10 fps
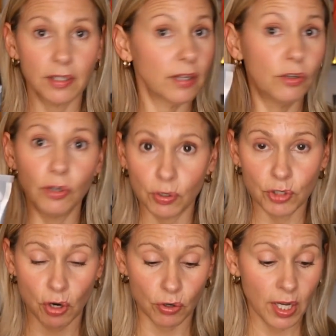No
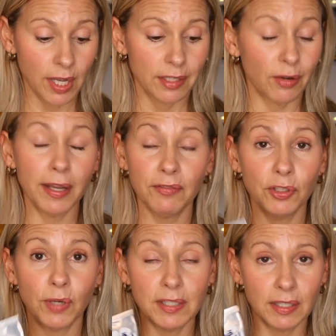joke. Now, I have no
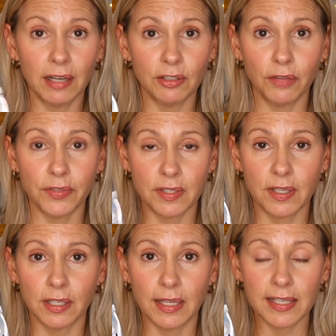idea how long this is
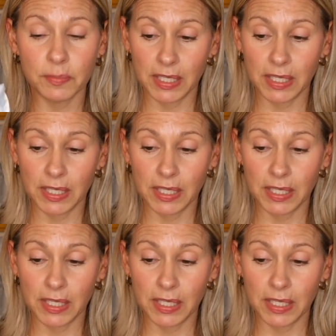going to last me.